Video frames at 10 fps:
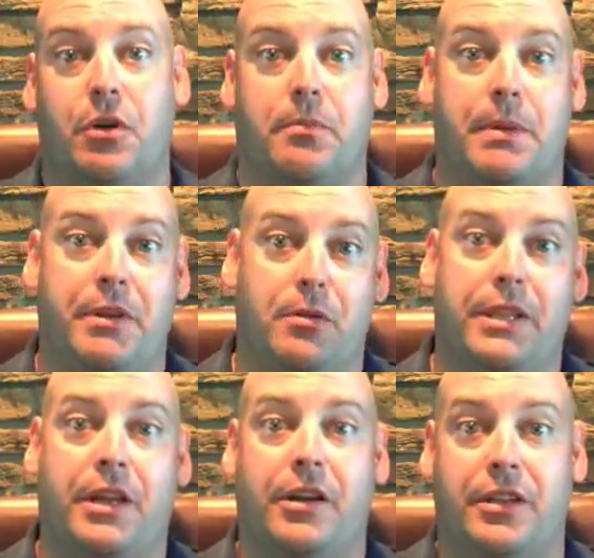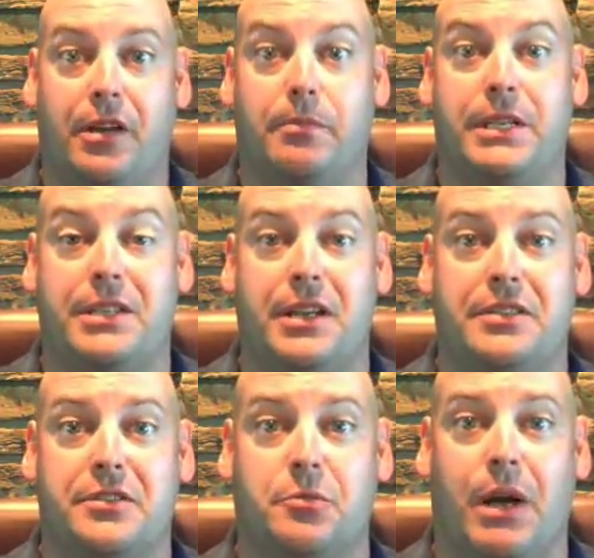Maybe you'll be there and they'll be
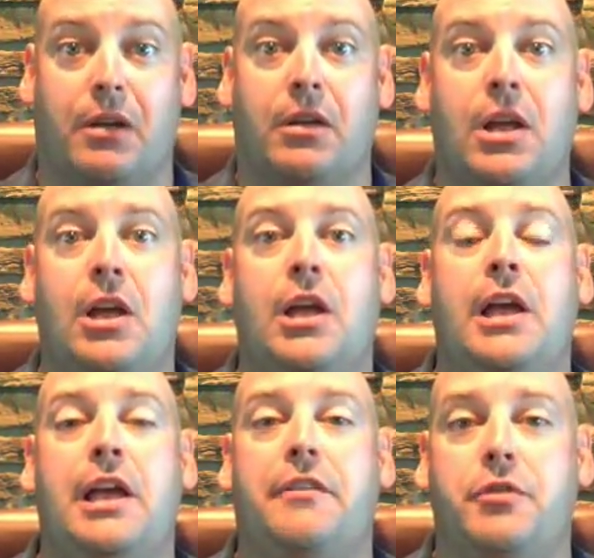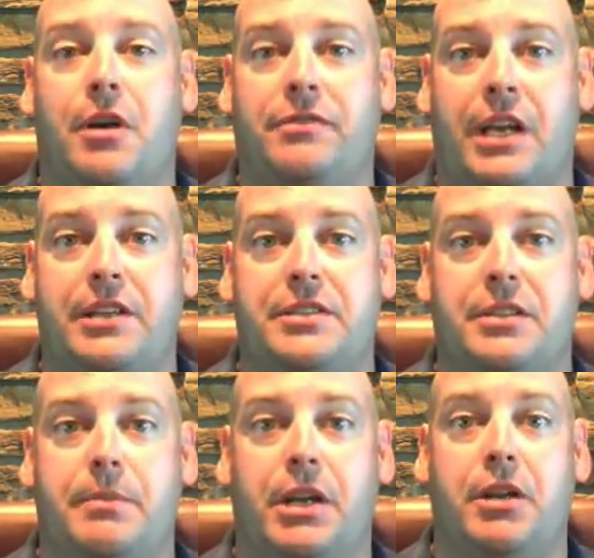tenants as well. If you have tenants in the
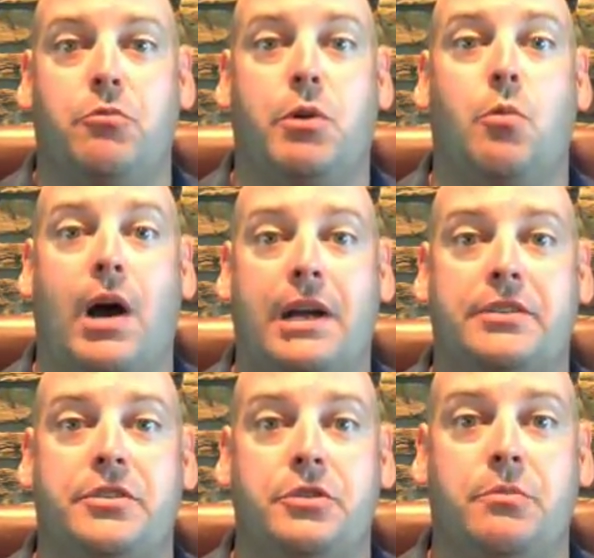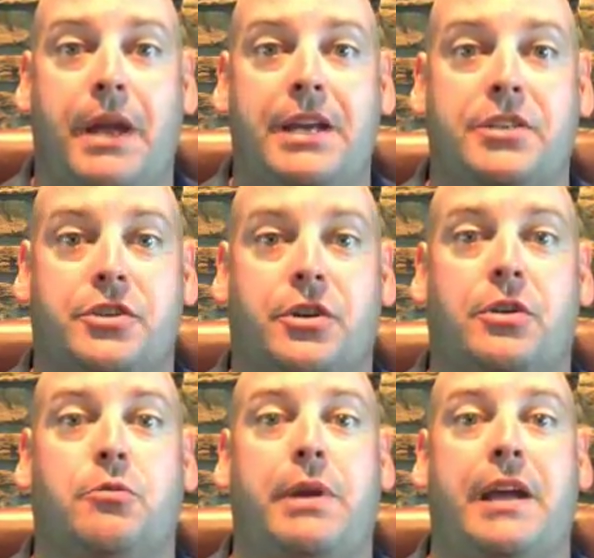building, we want to make sure
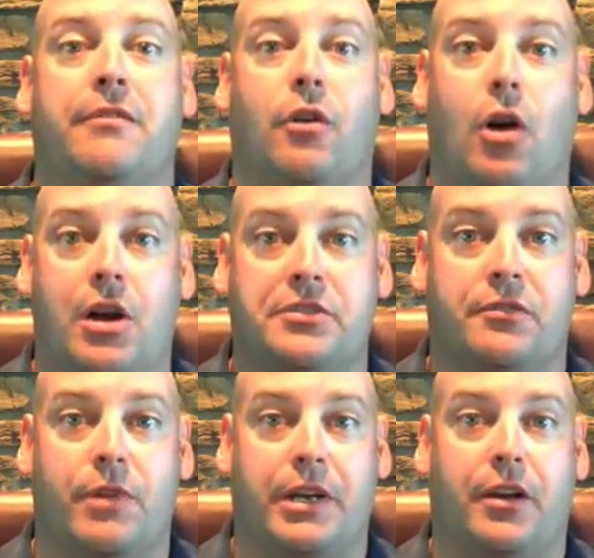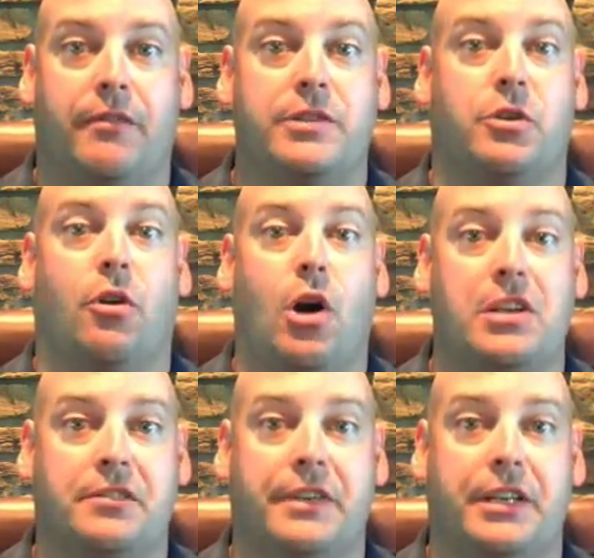we have loss of rent coverage or loss
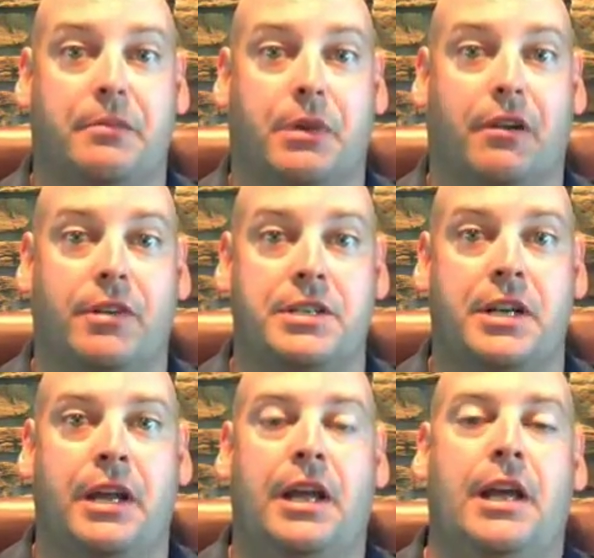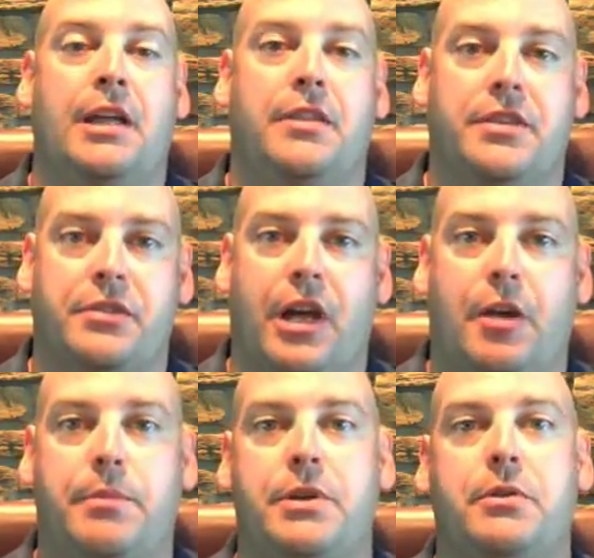of income coverage. This will
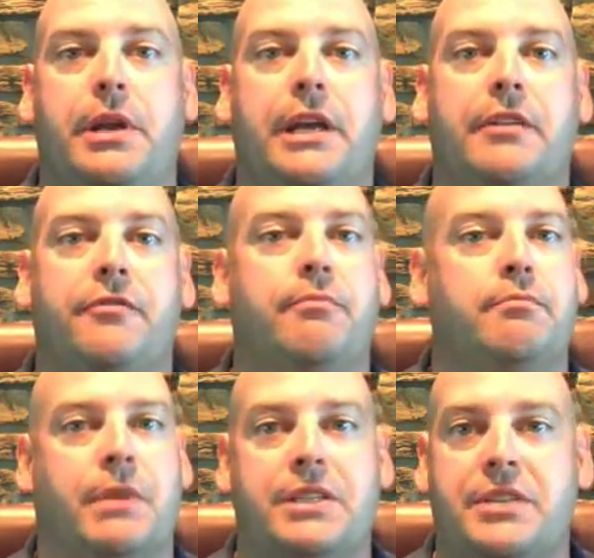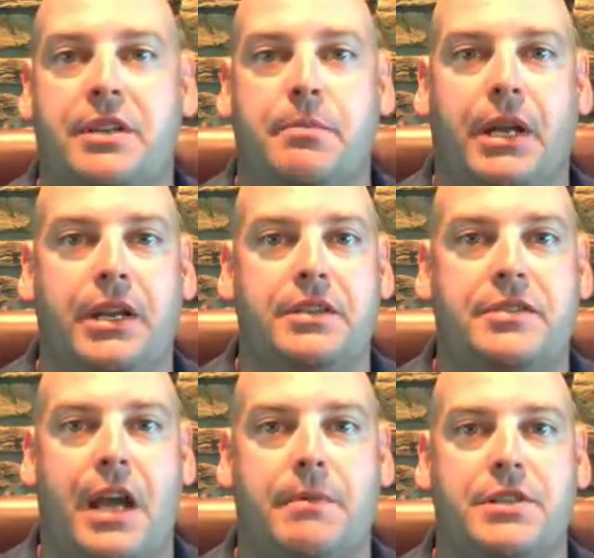help you if, let's say, the building is
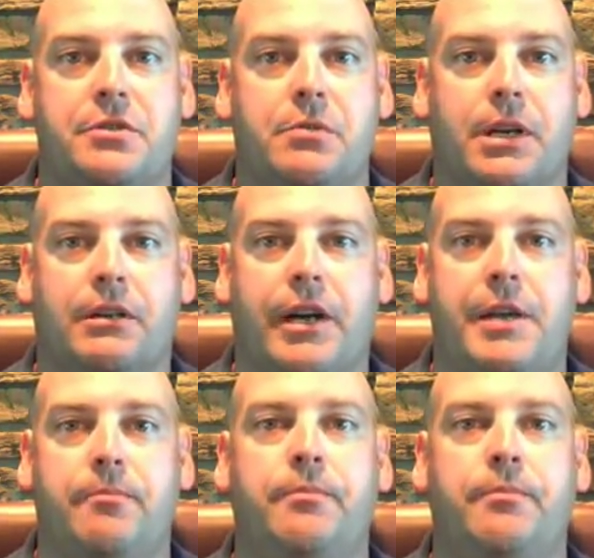damaged due to a claim.